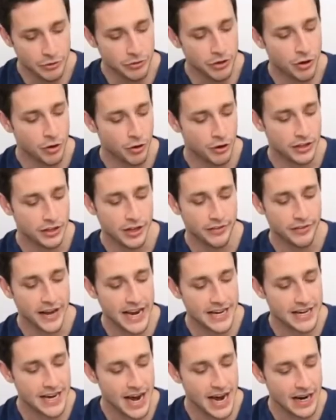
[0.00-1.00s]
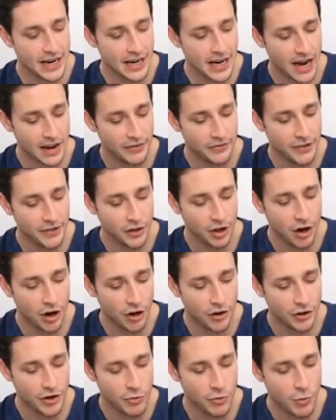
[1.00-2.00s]
Unicorn love. Hey doc, I feel
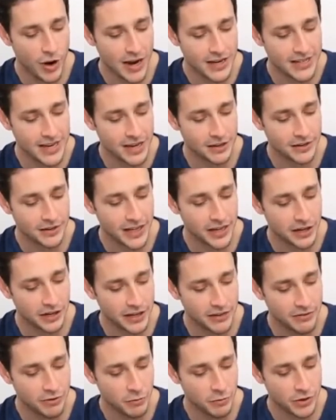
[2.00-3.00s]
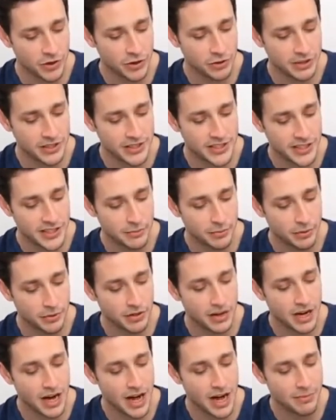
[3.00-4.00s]
hard and wet down there even when doing
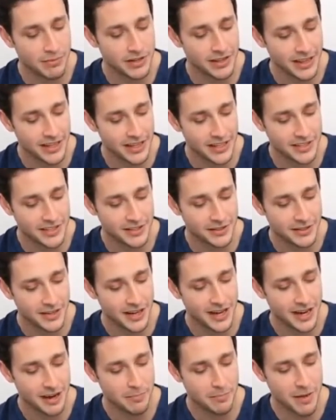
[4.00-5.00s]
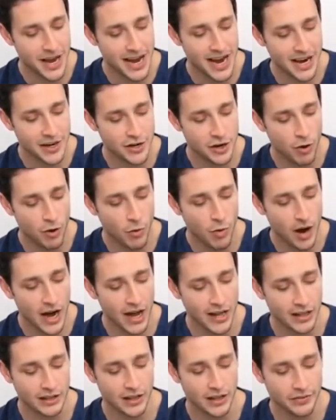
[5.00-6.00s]
simple, common things. May I know
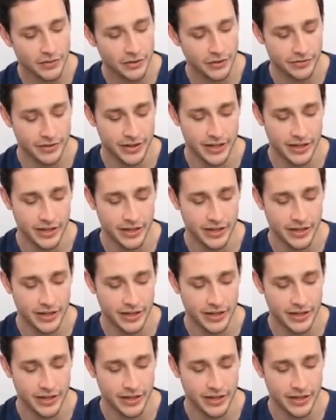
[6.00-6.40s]
why I love your